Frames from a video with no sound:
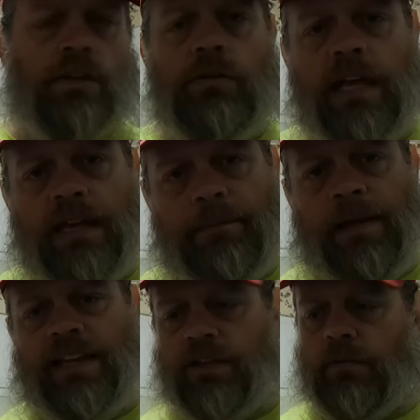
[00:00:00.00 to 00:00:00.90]
you can
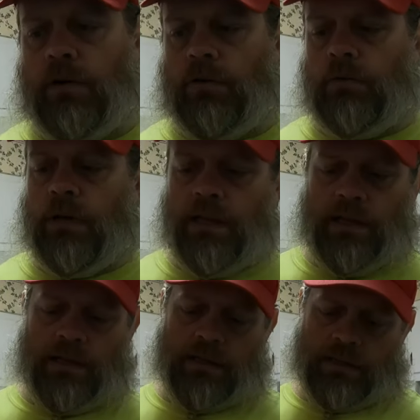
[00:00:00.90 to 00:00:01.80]
make your own.
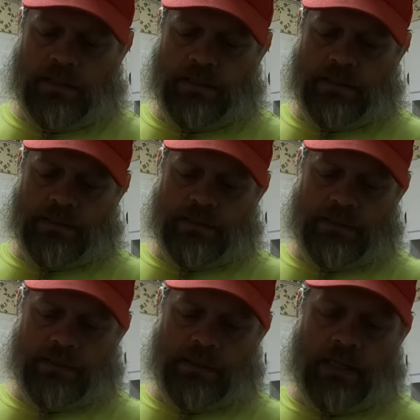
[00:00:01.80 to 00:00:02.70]
Uh,
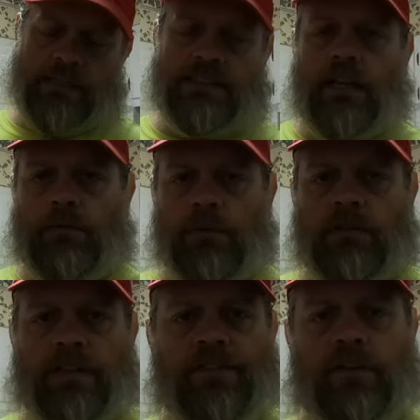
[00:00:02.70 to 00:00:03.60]
it's not
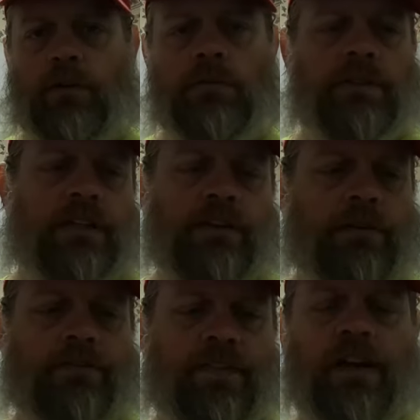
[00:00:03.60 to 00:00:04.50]
real difficult and
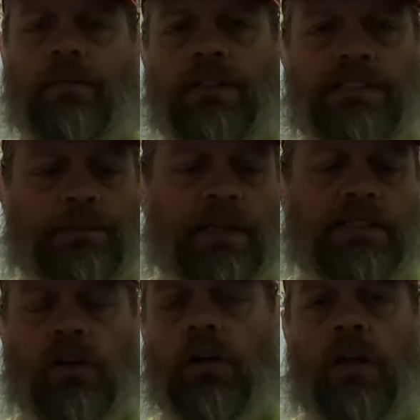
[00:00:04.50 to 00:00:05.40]
you can find
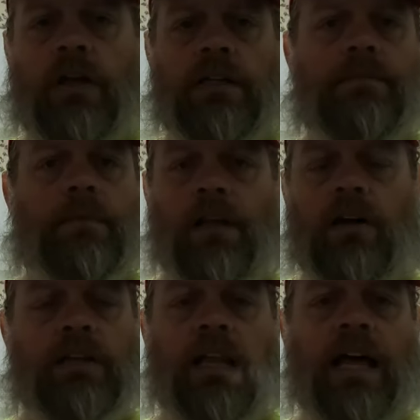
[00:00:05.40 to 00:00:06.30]
recipes all on
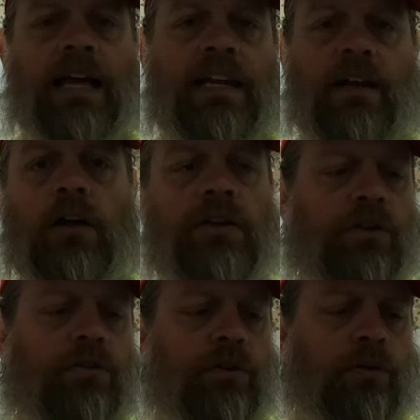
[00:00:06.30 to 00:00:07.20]
online and
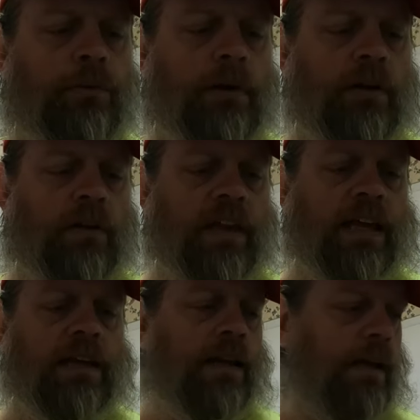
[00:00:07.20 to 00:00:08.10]
on YouTube and all
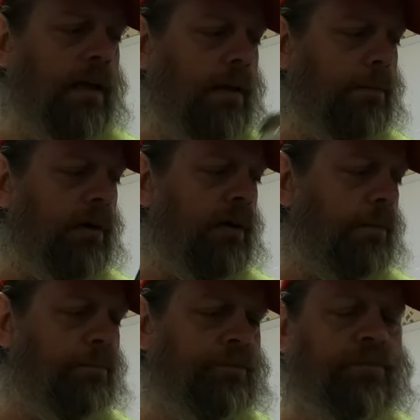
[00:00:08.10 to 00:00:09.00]
that.
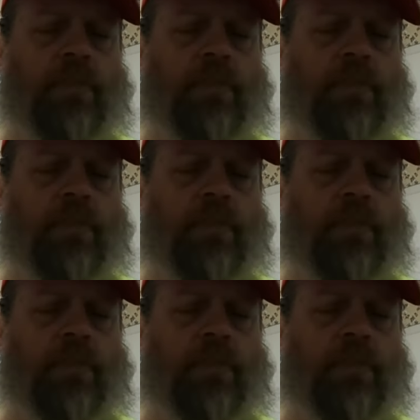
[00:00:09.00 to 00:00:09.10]
But